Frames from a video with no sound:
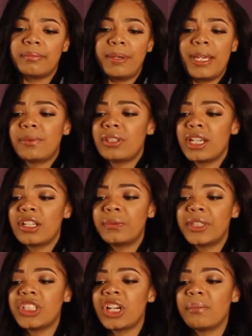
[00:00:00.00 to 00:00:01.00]
People tend to
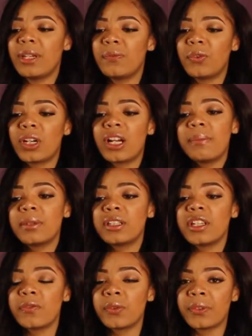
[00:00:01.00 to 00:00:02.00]
reach out to me for a couple of
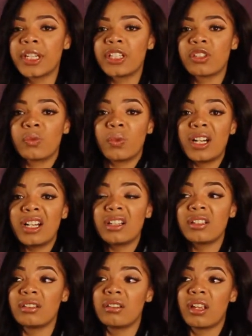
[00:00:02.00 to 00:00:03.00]
different reasons.
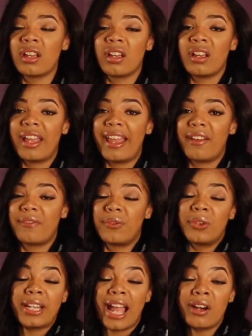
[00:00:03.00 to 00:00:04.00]
One,
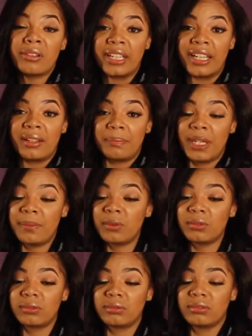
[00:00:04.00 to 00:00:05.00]
for an outlet.
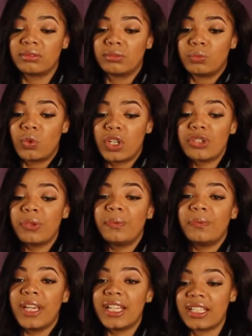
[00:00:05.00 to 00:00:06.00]
People want to
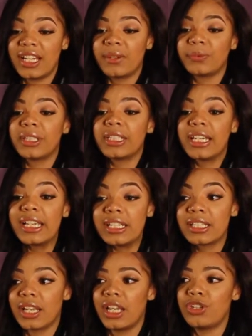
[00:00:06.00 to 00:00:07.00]
vent and
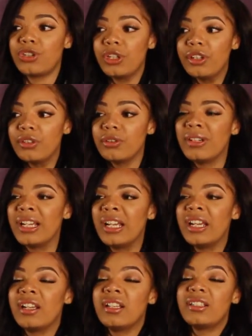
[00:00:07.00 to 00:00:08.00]
release. And two,
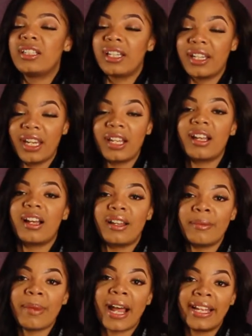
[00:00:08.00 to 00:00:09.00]
to get
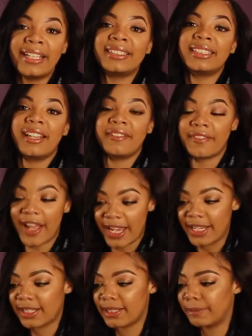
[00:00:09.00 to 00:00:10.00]
unbiased
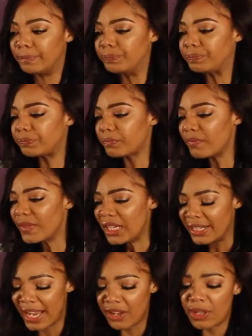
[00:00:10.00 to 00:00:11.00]
advice.
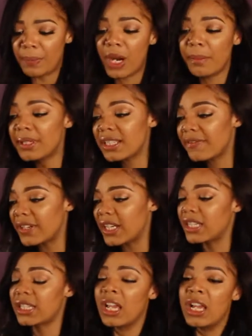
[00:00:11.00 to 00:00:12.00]
Now, the purpose of
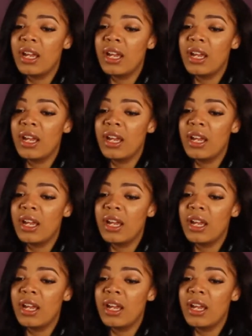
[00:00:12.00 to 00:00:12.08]
us